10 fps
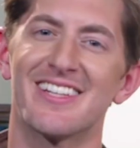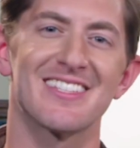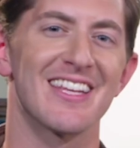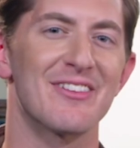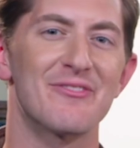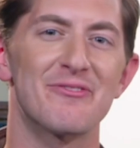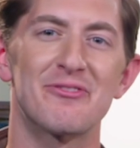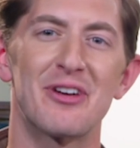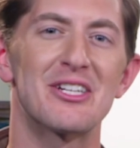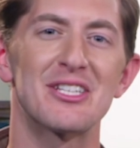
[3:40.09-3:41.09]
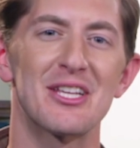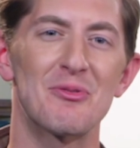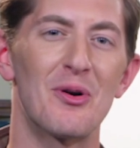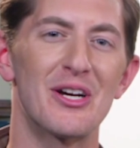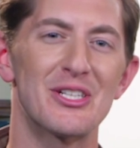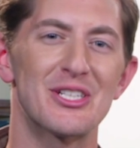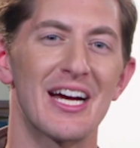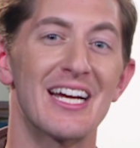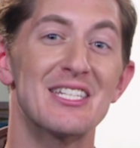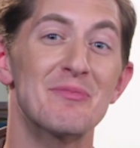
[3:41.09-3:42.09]
just like freshly washed
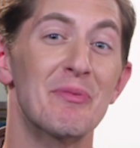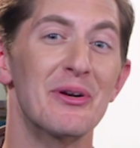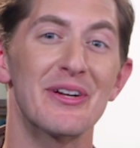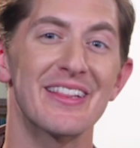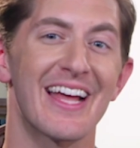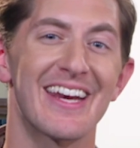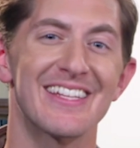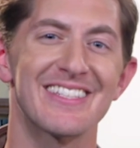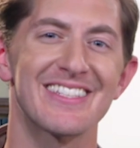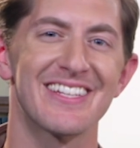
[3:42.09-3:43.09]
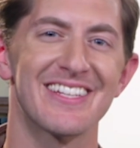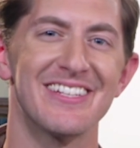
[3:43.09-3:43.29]
iceberg lettuce.